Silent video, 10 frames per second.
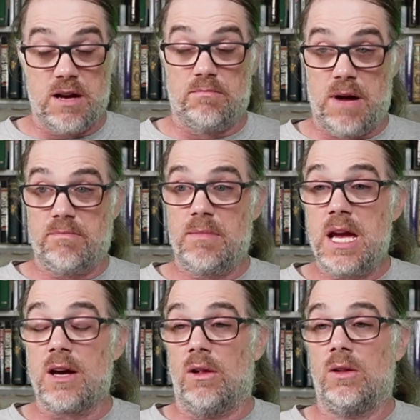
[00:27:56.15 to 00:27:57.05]
my
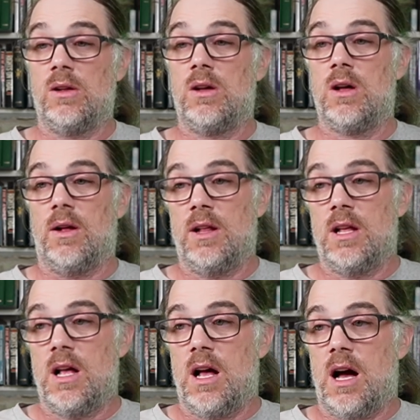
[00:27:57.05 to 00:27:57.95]
mail.
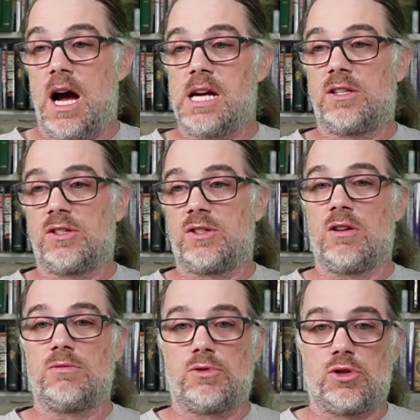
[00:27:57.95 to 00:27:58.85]
I
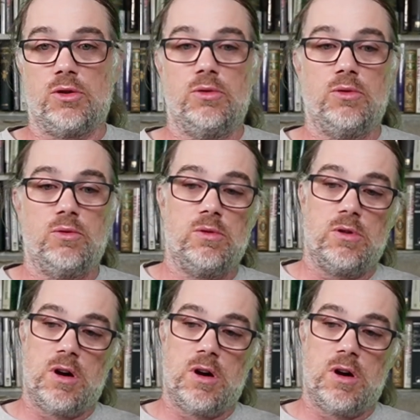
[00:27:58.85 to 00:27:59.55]
start to